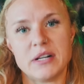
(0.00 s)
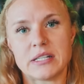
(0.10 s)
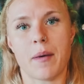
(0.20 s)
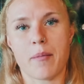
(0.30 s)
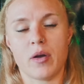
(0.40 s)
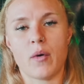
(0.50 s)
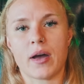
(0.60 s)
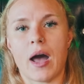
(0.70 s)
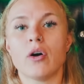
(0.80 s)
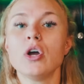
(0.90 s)
missing my
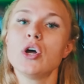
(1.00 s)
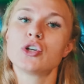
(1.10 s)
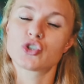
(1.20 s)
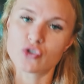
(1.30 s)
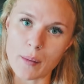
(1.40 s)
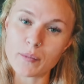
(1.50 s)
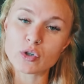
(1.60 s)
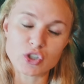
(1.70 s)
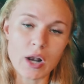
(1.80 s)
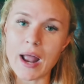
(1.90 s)
pre-workout. Strom,
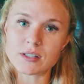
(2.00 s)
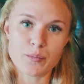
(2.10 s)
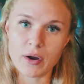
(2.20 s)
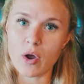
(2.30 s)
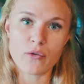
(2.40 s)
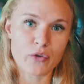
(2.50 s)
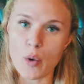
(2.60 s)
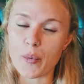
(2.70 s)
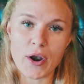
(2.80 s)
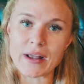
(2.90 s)
would you like to bring all of your
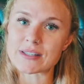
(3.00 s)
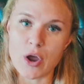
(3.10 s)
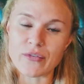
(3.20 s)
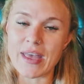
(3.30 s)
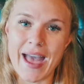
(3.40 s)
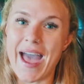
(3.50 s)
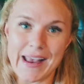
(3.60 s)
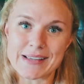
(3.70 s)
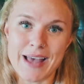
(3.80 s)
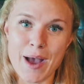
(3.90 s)
products over here
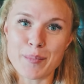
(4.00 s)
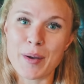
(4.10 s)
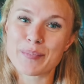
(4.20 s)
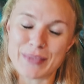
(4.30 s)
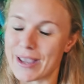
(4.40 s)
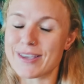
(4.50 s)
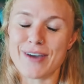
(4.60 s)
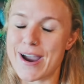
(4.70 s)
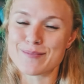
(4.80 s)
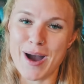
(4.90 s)
ASAP? Thank you
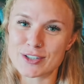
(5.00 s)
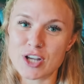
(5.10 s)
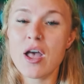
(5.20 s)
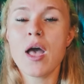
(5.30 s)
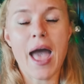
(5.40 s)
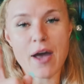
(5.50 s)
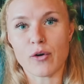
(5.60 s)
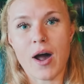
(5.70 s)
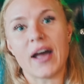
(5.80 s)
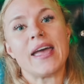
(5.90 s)
very much.
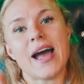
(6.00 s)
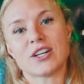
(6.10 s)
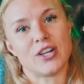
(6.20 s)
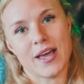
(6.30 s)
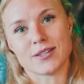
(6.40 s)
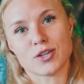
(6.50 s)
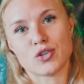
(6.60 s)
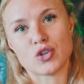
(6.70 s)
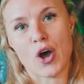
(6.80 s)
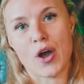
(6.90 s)
FYI, he actually is.
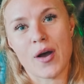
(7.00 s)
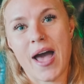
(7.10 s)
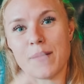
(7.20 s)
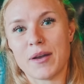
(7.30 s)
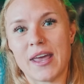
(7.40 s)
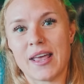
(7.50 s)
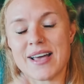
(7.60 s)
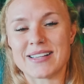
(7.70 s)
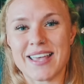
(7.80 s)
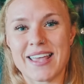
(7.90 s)
So anybody
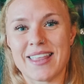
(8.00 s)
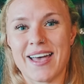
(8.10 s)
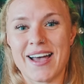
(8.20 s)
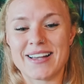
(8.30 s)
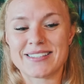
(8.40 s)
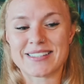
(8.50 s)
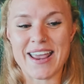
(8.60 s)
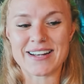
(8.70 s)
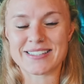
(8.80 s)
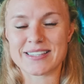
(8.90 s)
that's in the
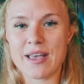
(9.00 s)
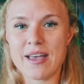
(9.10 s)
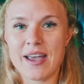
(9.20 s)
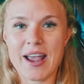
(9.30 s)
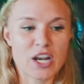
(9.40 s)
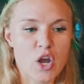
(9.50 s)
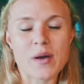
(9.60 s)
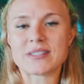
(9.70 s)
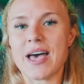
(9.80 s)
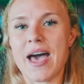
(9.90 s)
States, in the
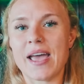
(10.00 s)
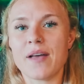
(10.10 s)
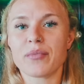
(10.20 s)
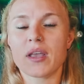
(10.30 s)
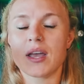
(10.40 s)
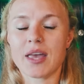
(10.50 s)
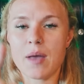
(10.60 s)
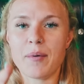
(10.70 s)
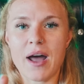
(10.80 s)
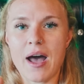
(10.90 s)
USA,
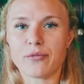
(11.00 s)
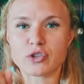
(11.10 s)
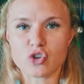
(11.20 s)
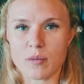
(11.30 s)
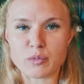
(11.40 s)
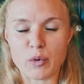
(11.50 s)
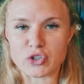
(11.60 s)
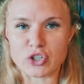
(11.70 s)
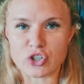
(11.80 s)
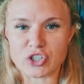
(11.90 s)
keep an eye out for Strom Sports
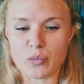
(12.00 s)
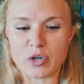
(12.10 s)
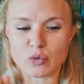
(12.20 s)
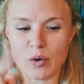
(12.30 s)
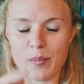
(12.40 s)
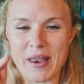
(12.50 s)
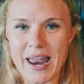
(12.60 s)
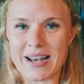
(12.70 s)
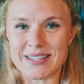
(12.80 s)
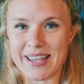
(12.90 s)
Nutrition, which will be
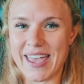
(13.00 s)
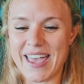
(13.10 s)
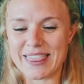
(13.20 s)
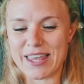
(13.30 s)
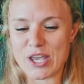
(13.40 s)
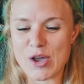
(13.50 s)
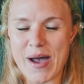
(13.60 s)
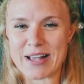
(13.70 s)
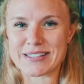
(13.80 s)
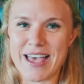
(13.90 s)
landing in the
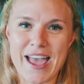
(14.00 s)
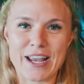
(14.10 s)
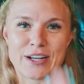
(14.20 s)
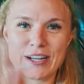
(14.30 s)
USA